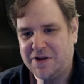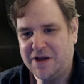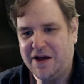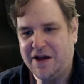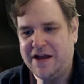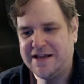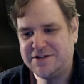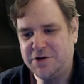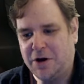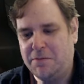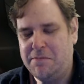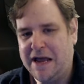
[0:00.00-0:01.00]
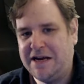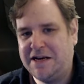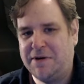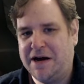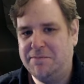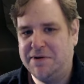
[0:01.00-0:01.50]
Uh, it's not made
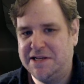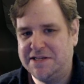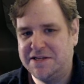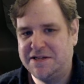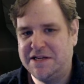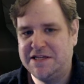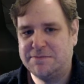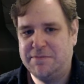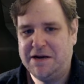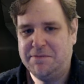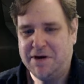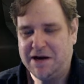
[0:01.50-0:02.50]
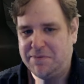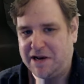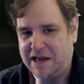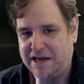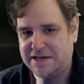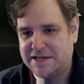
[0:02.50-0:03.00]
by Blizzard. It's made by
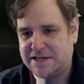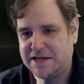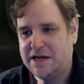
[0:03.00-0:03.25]
players